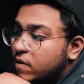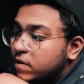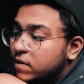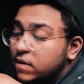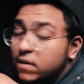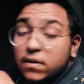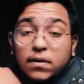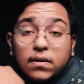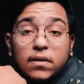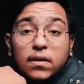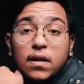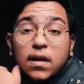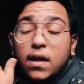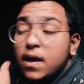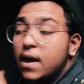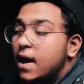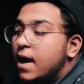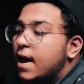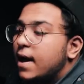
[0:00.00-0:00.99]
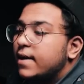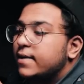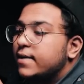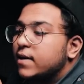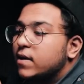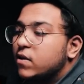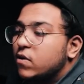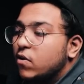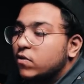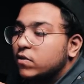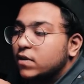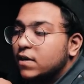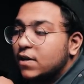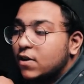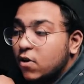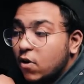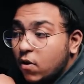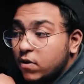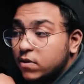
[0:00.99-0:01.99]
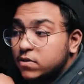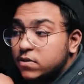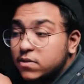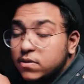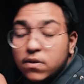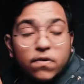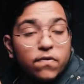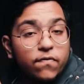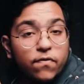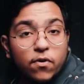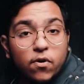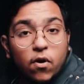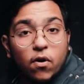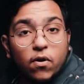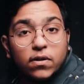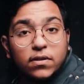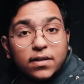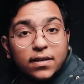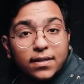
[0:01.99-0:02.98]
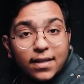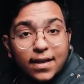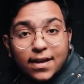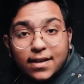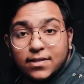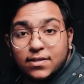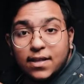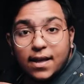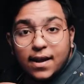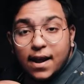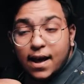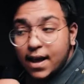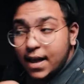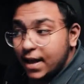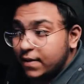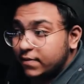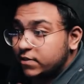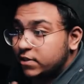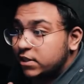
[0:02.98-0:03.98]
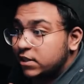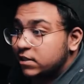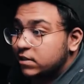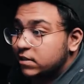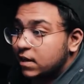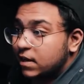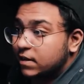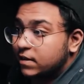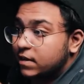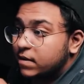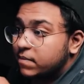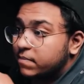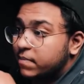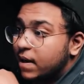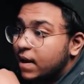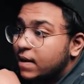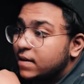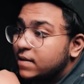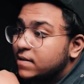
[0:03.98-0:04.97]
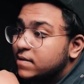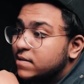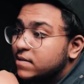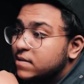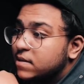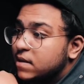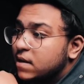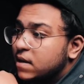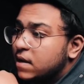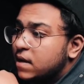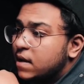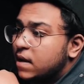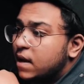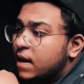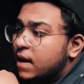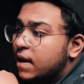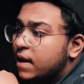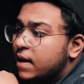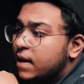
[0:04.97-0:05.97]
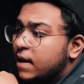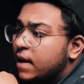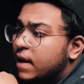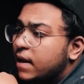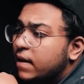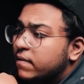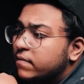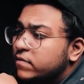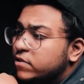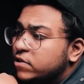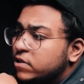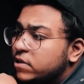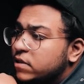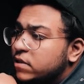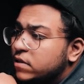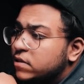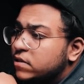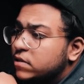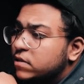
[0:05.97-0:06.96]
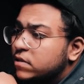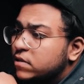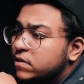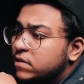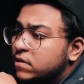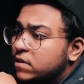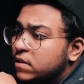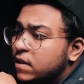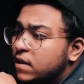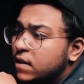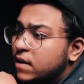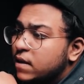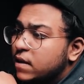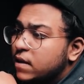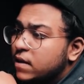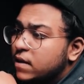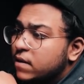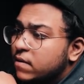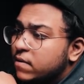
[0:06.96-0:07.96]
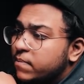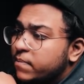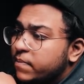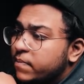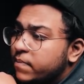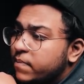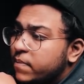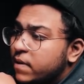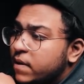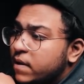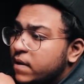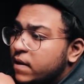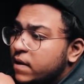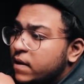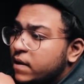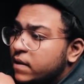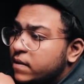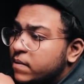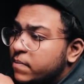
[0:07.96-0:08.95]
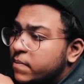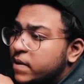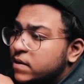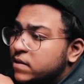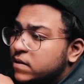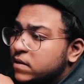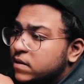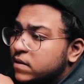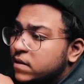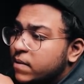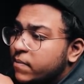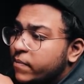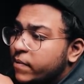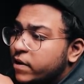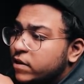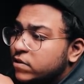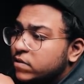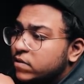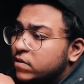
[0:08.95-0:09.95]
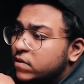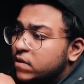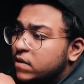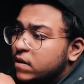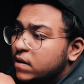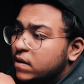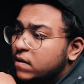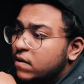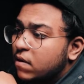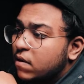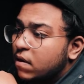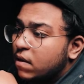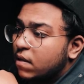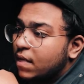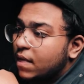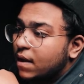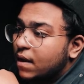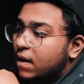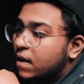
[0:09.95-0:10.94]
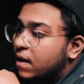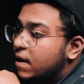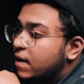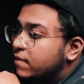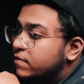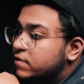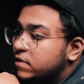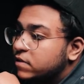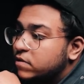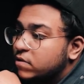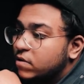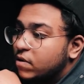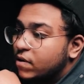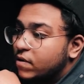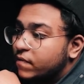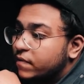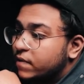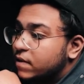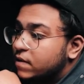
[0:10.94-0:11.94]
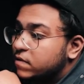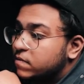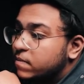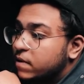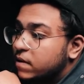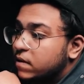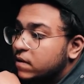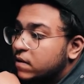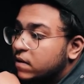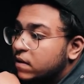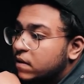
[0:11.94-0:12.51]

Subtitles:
the I'll turn on the clocks for all the things that I have changed, like tint balance. I have changed the in the basic temperature. Yeah, I've changed a lot of things, man.